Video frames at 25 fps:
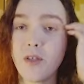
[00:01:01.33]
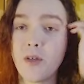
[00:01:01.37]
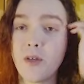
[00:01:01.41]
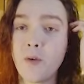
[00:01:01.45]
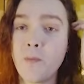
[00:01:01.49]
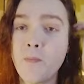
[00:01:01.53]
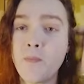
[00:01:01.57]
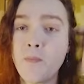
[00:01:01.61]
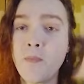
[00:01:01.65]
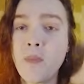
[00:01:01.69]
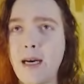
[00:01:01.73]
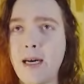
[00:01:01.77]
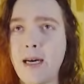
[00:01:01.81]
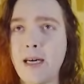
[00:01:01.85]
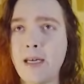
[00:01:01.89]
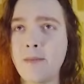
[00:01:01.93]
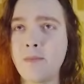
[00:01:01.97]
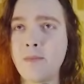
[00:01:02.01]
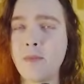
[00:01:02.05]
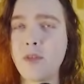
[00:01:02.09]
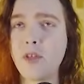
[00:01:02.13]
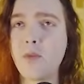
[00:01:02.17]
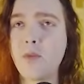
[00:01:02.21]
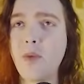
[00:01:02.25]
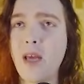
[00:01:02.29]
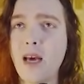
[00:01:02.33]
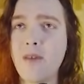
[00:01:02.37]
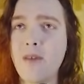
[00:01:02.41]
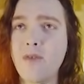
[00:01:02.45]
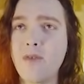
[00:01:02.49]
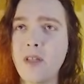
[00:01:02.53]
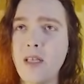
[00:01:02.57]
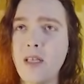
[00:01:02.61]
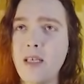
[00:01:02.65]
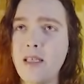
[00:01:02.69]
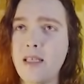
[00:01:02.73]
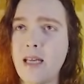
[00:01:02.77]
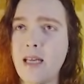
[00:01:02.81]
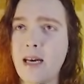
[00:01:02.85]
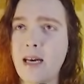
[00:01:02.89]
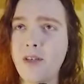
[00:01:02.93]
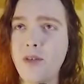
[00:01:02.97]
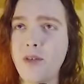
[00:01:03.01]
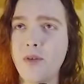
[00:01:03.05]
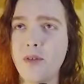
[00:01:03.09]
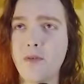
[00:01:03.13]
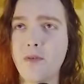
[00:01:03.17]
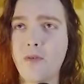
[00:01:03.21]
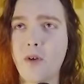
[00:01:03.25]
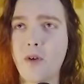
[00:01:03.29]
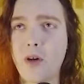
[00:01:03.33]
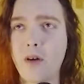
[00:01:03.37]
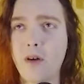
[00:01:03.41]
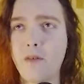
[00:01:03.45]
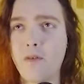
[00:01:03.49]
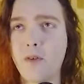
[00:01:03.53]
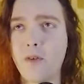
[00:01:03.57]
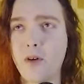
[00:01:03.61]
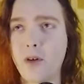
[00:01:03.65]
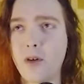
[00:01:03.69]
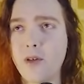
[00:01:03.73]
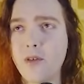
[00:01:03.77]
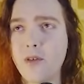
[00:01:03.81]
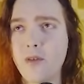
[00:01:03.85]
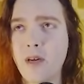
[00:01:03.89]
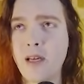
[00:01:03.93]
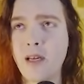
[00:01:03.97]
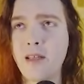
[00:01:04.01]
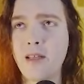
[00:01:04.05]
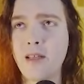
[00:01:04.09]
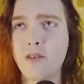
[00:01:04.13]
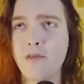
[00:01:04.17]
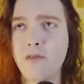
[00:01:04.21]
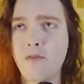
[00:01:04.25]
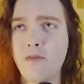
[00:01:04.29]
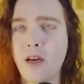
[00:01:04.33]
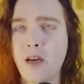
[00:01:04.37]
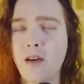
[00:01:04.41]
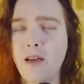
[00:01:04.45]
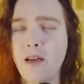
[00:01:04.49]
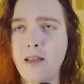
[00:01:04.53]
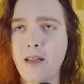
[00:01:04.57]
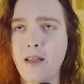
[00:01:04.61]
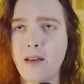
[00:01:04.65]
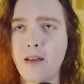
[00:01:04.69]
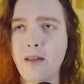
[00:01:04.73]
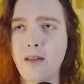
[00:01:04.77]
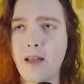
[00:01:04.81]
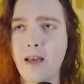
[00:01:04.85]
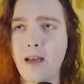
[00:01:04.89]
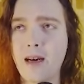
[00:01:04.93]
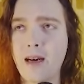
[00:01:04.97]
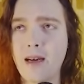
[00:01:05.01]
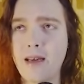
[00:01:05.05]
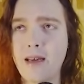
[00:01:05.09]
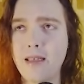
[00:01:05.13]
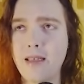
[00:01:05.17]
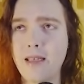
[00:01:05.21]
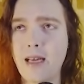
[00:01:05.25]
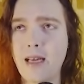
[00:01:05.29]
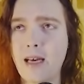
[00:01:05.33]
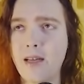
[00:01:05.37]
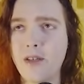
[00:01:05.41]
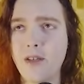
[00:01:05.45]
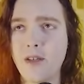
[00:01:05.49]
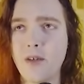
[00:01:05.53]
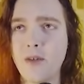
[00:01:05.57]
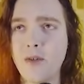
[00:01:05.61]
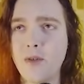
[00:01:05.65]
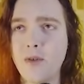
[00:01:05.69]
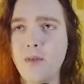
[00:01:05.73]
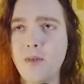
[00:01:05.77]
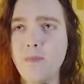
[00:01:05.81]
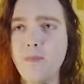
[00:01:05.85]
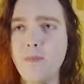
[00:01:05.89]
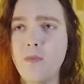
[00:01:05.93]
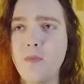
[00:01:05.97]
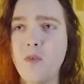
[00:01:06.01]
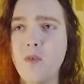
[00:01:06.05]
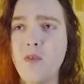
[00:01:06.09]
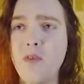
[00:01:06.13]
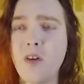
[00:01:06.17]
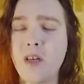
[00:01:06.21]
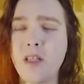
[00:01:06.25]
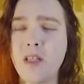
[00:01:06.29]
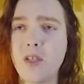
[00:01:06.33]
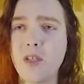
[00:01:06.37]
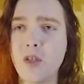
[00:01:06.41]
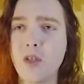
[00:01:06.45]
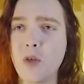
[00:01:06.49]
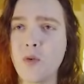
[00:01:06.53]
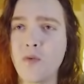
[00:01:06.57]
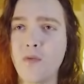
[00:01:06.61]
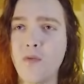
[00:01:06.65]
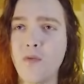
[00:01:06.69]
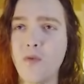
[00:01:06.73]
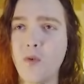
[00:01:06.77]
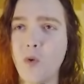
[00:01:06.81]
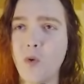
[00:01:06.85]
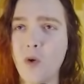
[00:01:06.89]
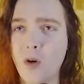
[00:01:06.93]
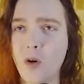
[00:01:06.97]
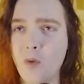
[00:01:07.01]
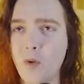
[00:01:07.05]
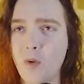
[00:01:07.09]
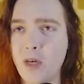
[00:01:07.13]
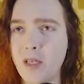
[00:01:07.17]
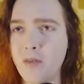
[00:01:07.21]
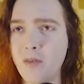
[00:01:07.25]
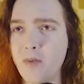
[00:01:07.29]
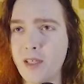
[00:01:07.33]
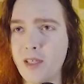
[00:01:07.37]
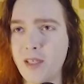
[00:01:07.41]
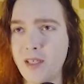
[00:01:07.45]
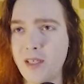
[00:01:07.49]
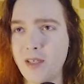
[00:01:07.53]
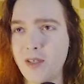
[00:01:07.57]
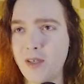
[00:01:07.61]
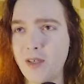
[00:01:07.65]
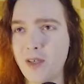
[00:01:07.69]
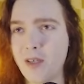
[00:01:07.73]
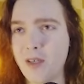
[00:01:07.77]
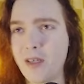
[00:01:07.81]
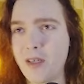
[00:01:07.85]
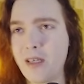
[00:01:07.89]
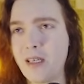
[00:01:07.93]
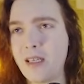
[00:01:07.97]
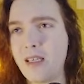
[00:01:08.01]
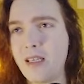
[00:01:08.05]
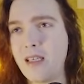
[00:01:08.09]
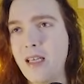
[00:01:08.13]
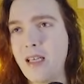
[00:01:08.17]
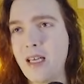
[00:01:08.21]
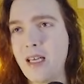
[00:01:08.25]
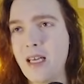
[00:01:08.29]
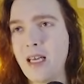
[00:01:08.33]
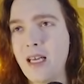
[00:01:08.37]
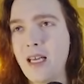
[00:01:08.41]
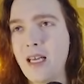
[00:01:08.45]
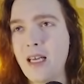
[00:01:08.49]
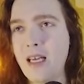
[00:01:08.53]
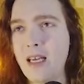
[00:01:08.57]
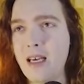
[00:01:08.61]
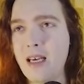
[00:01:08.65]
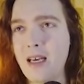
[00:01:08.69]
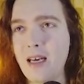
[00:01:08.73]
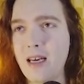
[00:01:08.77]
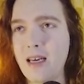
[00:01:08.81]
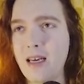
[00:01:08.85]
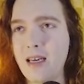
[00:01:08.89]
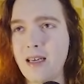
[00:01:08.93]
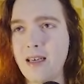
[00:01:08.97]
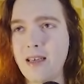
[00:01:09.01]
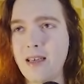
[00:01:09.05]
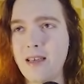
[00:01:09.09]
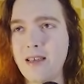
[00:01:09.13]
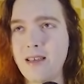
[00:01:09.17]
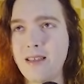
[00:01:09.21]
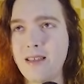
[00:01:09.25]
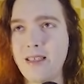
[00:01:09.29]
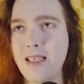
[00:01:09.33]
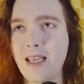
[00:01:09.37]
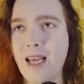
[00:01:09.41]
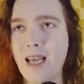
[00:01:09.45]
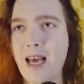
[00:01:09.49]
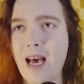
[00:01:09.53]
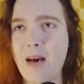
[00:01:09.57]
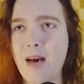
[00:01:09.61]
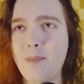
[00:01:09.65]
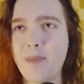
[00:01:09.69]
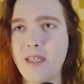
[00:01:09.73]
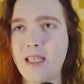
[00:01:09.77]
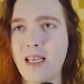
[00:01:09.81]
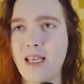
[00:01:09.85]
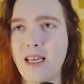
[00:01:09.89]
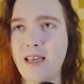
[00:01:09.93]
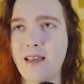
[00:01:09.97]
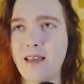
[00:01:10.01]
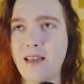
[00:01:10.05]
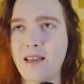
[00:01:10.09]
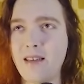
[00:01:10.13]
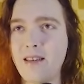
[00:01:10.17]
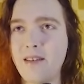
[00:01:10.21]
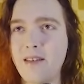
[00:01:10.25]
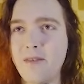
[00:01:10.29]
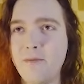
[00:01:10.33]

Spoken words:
So we have all these statues of her at first, right? These are very clearly Gaia statues. We've got the Zone 4 one, which is her decapitated.